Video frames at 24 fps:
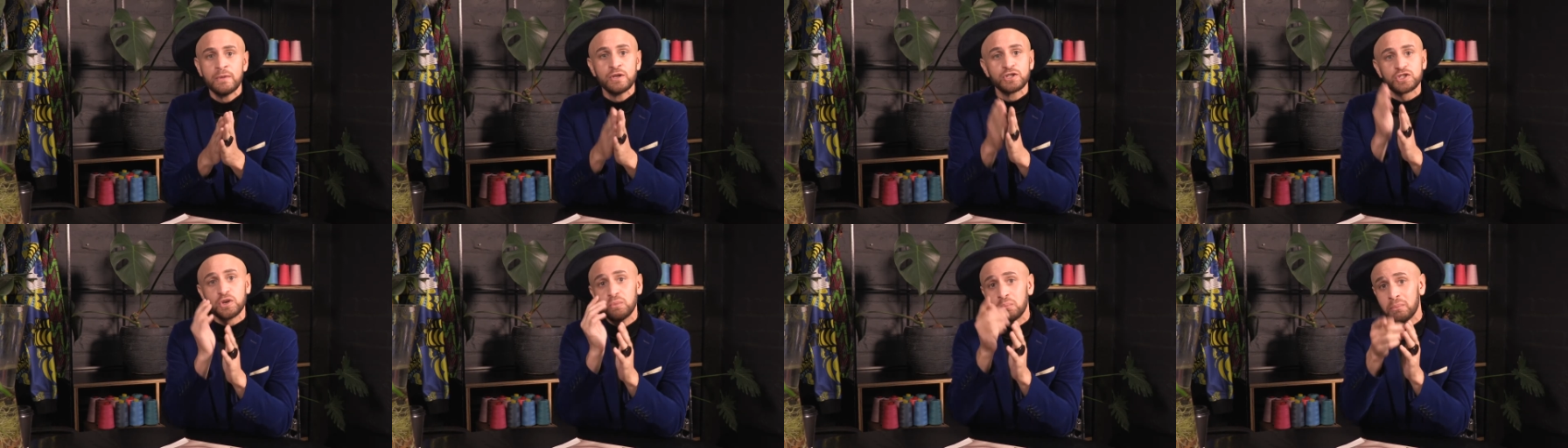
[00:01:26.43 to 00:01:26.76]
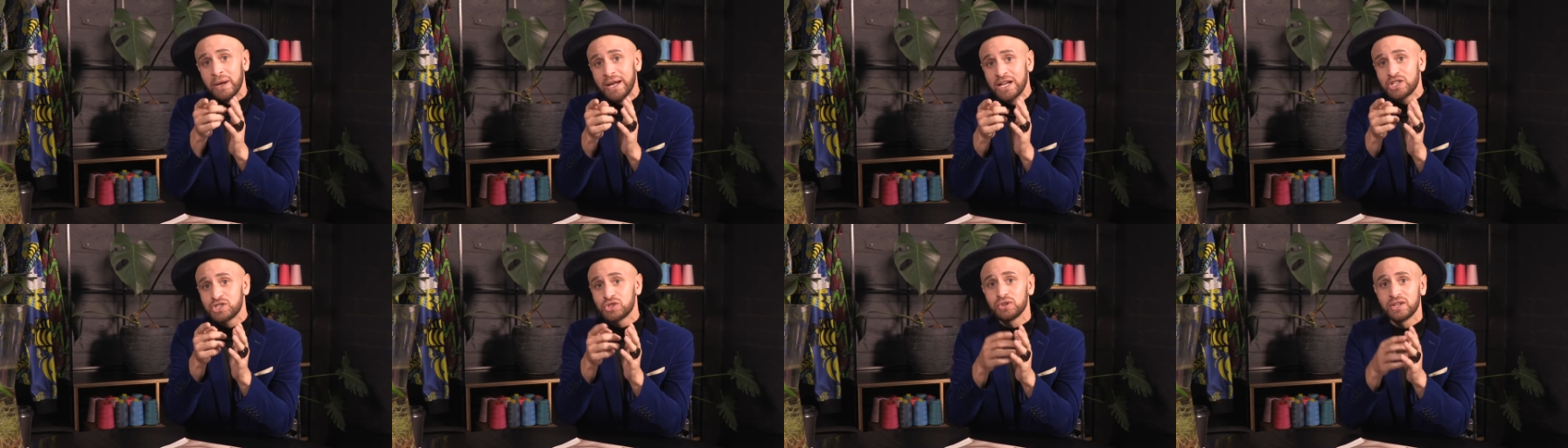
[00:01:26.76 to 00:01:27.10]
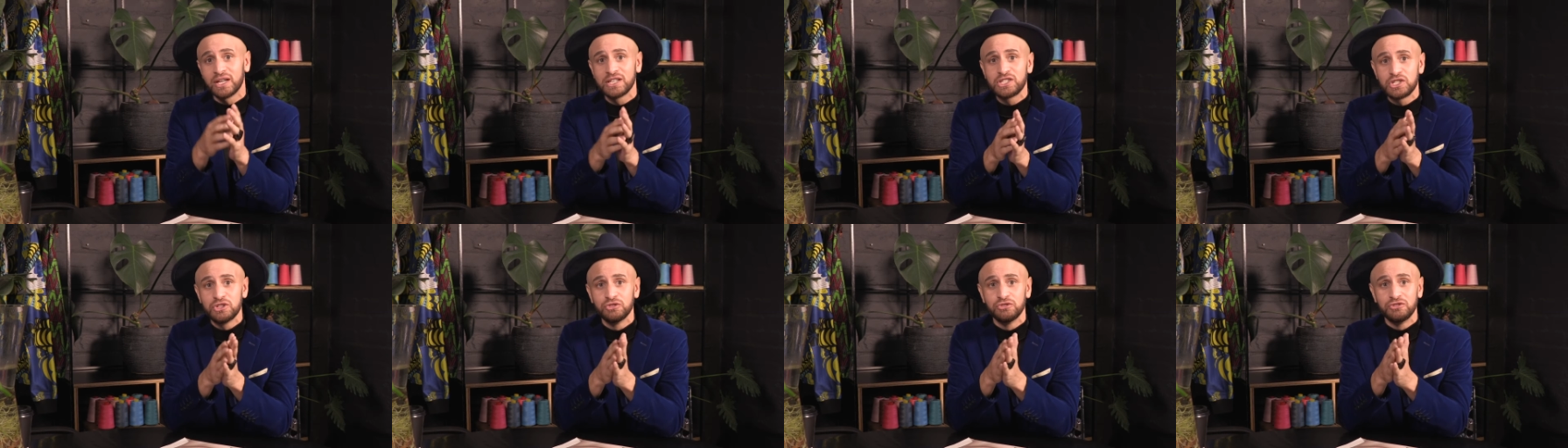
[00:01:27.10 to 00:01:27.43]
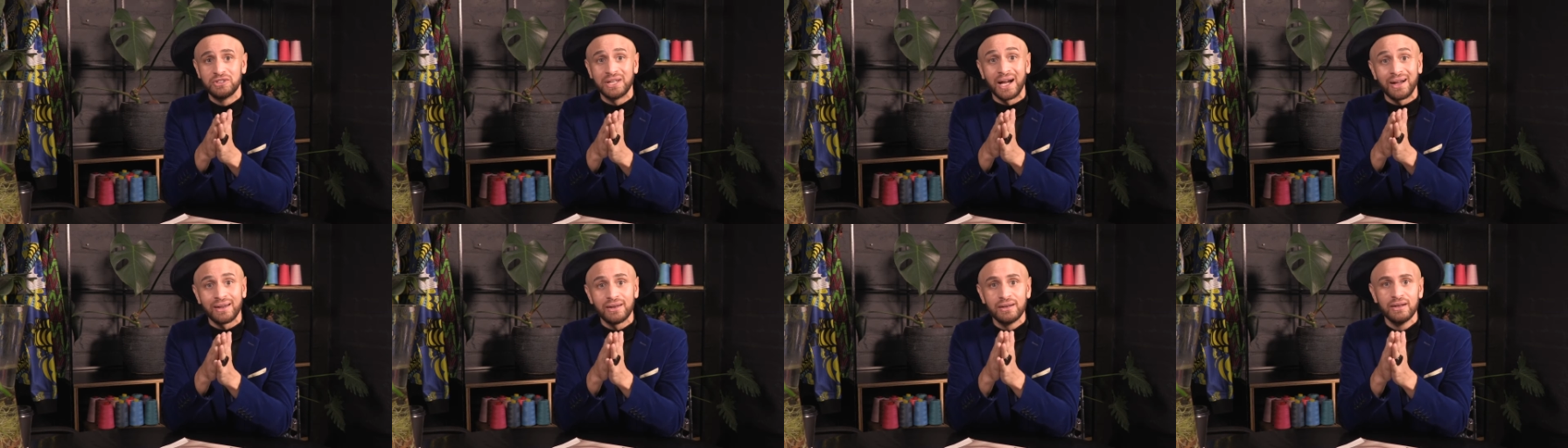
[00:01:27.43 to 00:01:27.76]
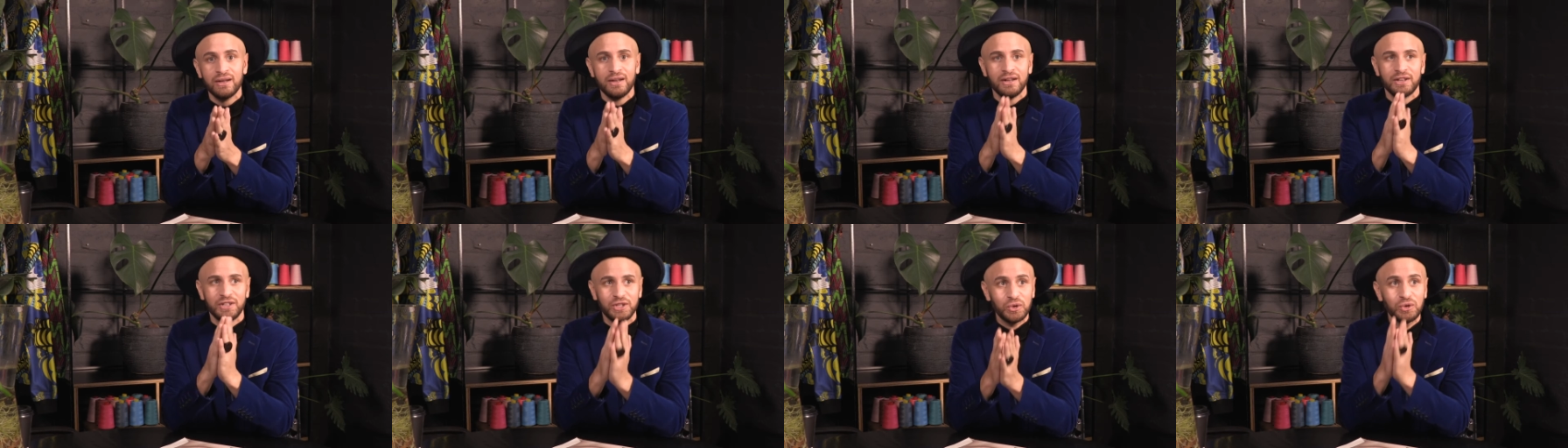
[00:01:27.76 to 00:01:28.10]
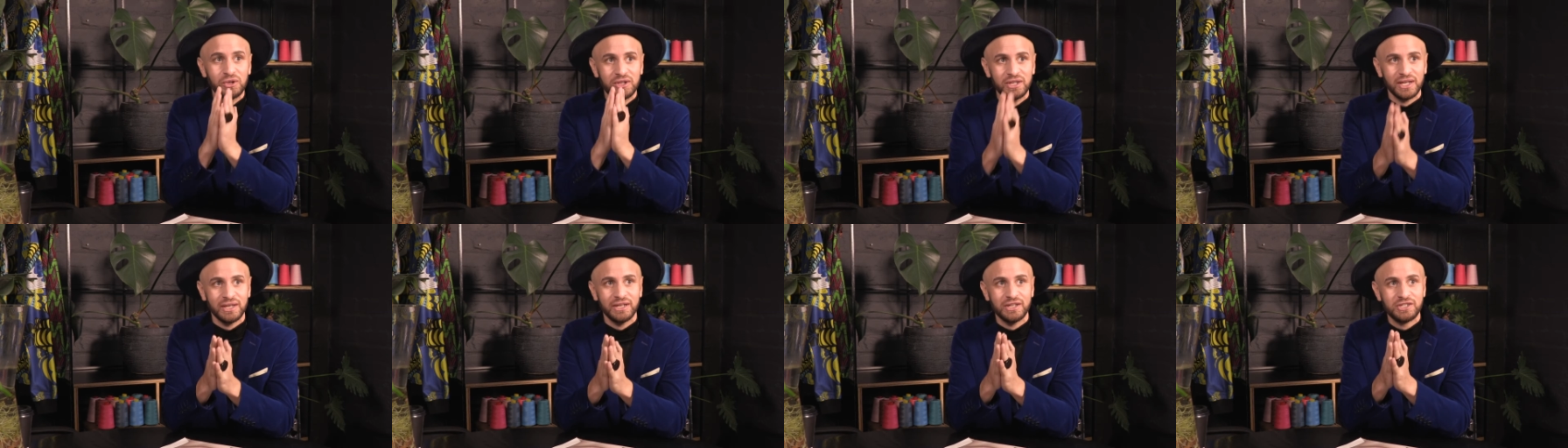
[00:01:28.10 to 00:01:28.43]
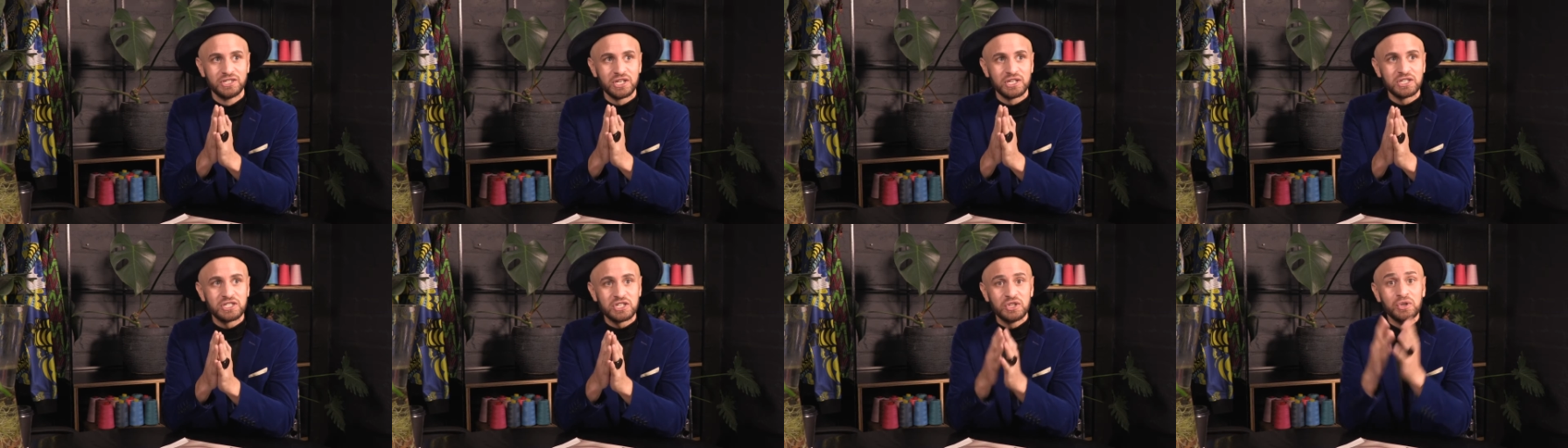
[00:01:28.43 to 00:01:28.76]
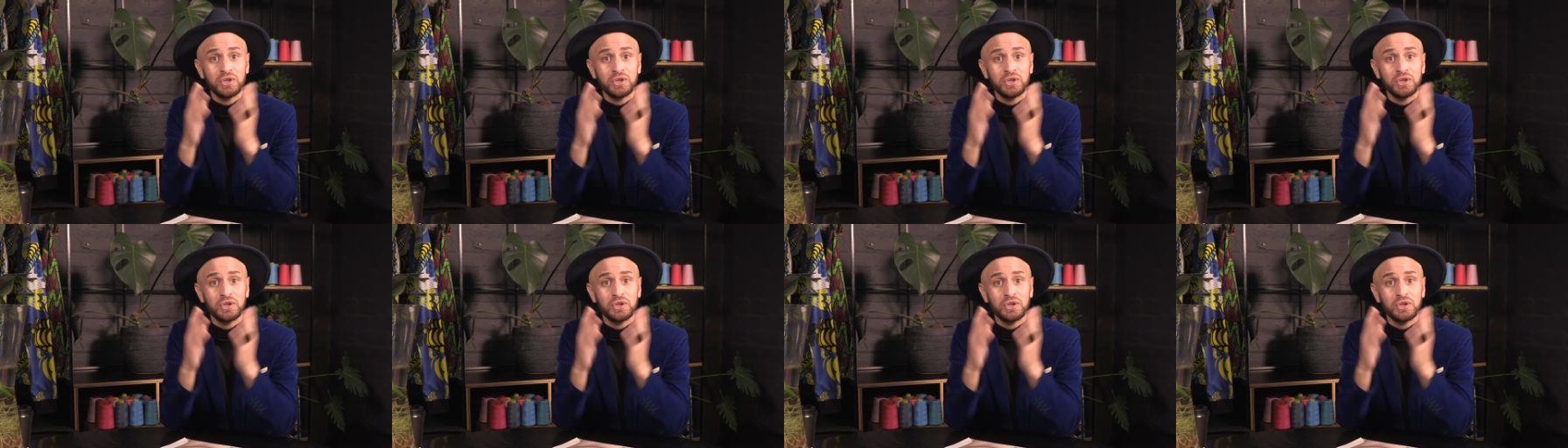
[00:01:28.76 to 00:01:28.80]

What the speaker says: So make sure that you've done due diligence.